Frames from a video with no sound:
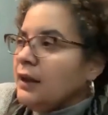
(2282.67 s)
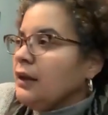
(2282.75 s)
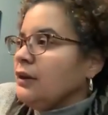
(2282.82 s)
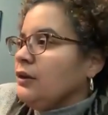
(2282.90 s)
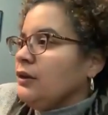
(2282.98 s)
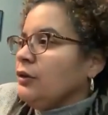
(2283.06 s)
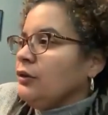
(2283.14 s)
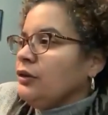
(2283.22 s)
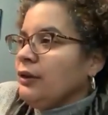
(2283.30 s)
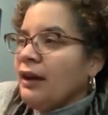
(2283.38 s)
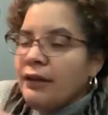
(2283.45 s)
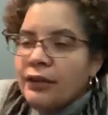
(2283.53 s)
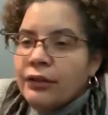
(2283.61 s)
you know, do you
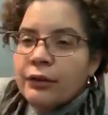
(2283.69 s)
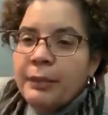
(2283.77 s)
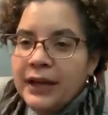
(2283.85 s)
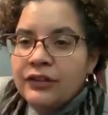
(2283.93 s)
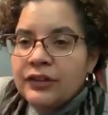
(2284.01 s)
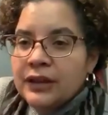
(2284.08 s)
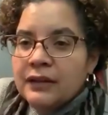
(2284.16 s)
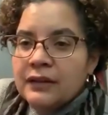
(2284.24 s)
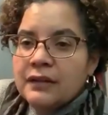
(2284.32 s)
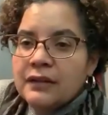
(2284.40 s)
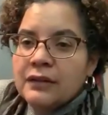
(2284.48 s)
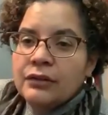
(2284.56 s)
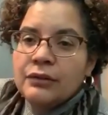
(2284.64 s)
have other
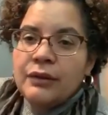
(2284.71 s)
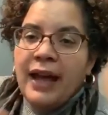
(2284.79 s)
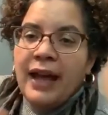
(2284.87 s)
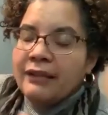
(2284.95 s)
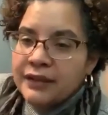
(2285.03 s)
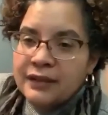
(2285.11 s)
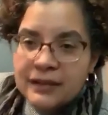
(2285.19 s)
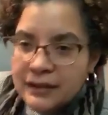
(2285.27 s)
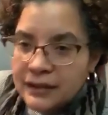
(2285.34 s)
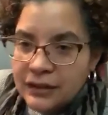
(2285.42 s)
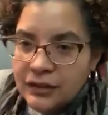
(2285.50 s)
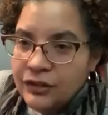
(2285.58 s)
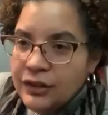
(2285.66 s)
patients who have this
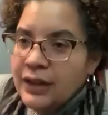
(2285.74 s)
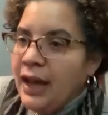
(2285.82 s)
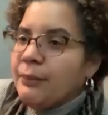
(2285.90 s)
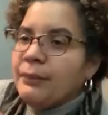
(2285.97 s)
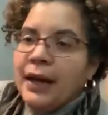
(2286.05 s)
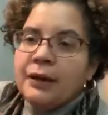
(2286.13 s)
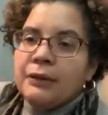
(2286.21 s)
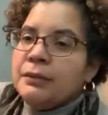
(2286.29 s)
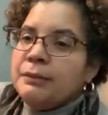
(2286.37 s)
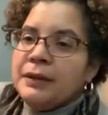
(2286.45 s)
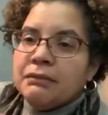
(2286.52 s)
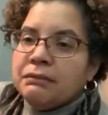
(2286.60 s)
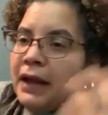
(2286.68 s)
condition? I
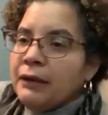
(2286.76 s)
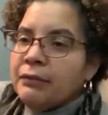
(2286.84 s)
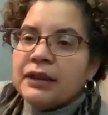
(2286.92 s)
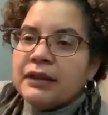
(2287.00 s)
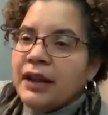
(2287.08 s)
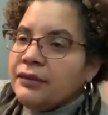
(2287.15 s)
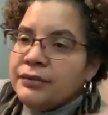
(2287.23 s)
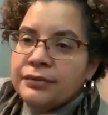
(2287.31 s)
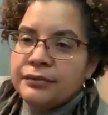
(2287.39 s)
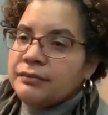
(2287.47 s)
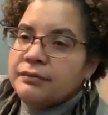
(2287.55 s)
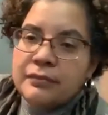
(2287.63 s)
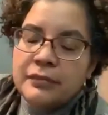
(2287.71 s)
would love
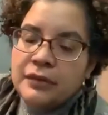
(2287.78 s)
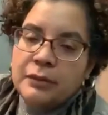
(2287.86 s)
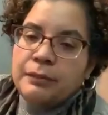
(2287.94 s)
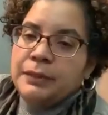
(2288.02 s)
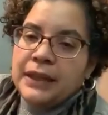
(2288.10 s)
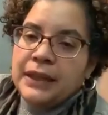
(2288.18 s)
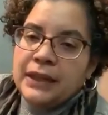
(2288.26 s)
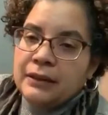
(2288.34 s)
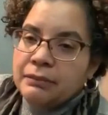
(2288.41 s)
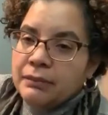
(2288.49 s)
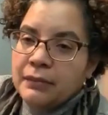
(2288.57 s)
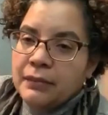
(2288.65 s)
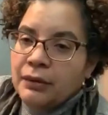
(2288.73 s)
to be
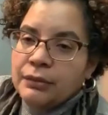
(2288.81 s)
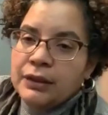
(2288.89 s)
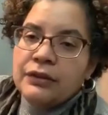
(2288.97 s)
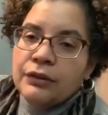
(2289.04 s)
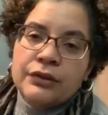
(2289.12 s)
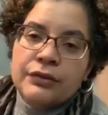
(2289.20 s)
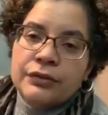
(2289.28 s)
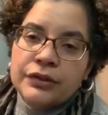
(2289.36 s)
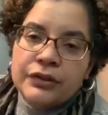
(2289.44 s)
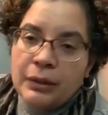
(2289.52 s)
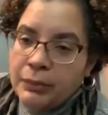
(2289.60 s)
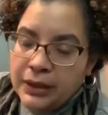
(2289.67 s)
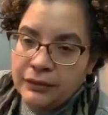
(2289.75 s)
a resource for
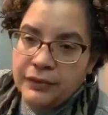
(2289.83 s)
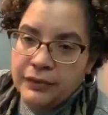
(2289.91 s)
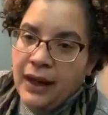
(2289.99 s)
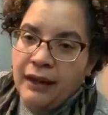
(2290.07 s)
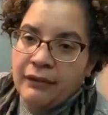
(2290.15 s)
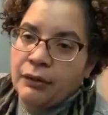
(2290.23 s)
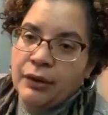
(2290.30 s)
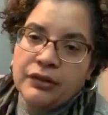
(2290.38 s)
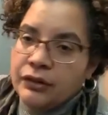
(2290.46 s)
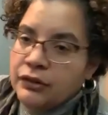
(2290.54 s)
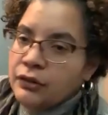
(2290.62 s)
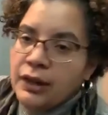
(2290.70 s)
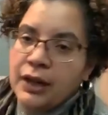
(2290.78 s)
someone if they have
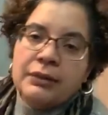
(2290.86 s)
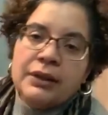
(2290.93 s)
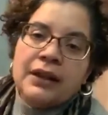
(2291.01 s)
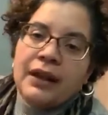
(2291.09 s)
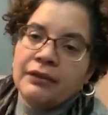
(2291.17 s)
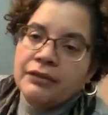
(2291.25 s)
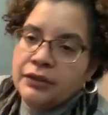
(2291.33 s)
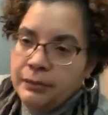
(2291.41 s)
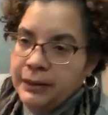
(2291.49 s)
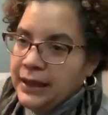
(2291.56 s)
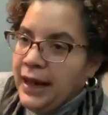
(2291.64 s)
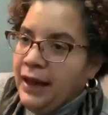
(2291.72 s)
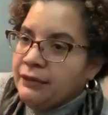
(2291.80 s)
questions, or I would love to be
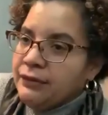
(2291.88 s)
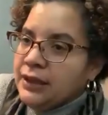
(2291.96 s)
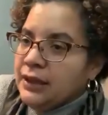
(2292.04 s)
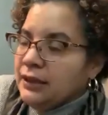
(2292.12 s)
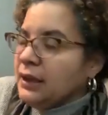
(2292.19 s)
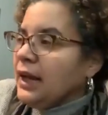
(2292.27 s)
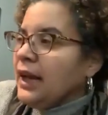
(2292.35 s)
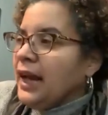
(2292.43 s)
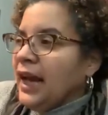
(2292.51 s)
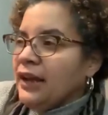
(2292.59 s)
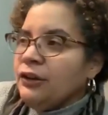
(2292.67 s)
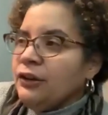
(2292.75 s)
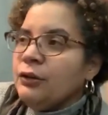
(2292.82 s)
an advocate.
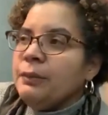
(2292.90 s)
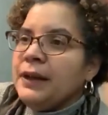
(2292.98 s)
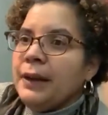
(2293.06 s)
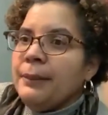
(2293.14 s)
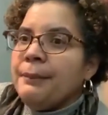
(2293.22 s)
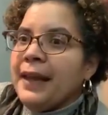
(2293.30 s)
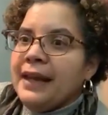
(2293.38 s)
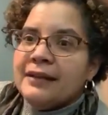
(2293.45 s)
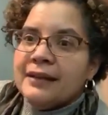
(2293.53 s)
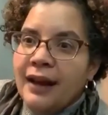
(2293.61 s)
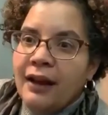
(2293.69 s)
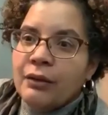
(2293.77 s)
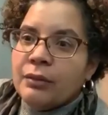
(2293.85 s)
And you would be amazed at
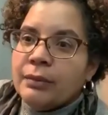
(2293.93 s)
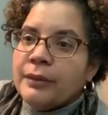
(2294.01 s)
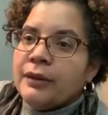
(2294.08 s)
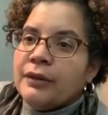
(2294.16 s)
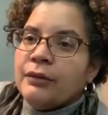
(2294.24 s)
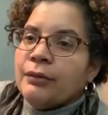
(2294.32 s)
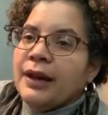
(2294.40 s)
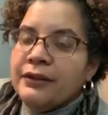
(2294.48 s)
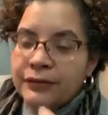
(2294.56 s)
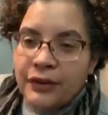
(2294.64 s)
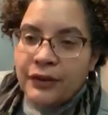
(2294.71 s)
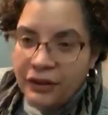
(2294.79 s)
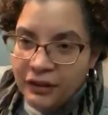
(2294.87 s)
how grateful